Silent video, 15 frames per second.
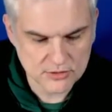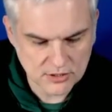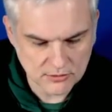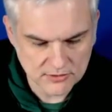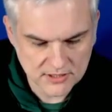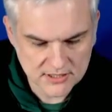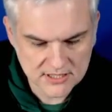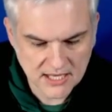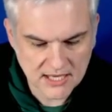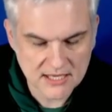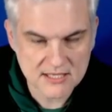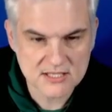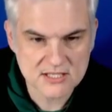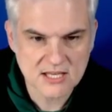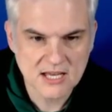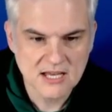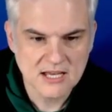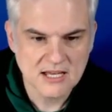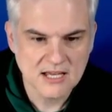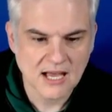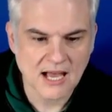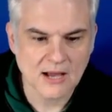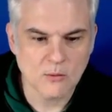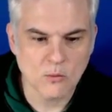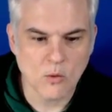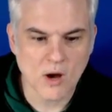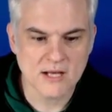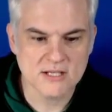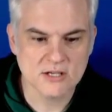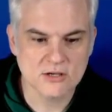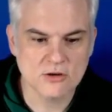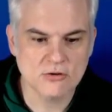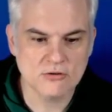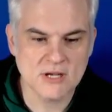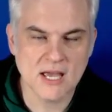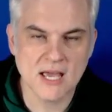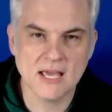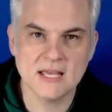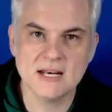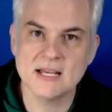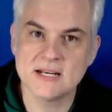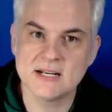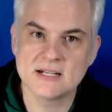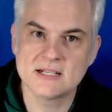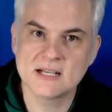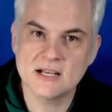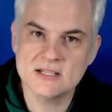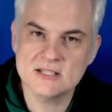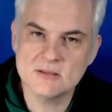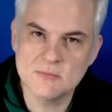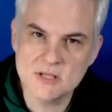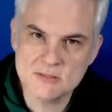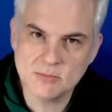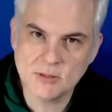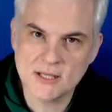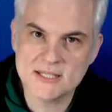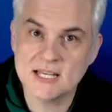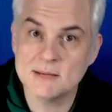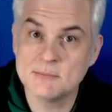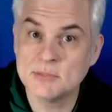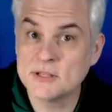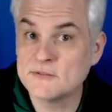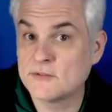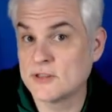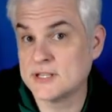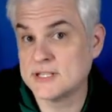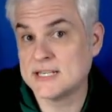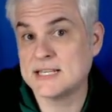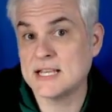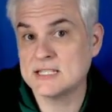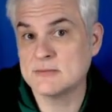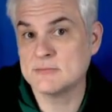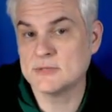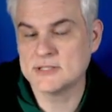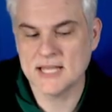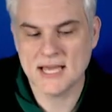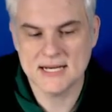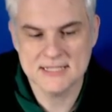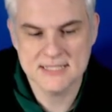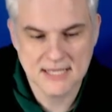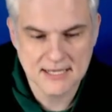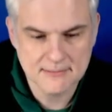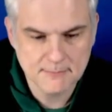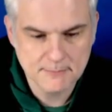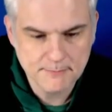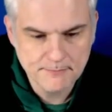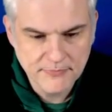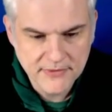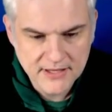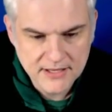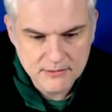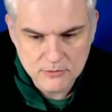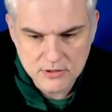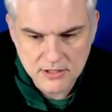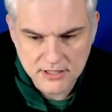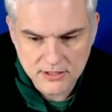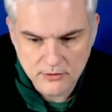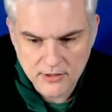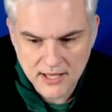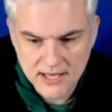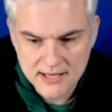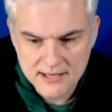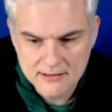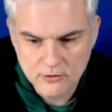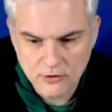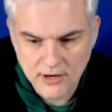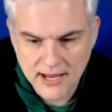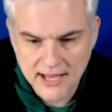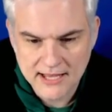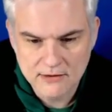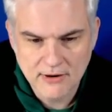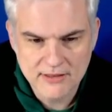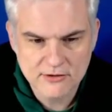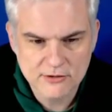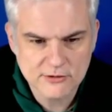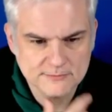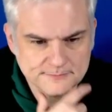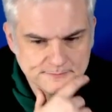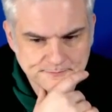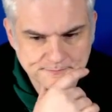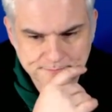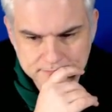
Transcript: So in this case, I want to create a custom display template for the decimal data type. Click OK, or add rather.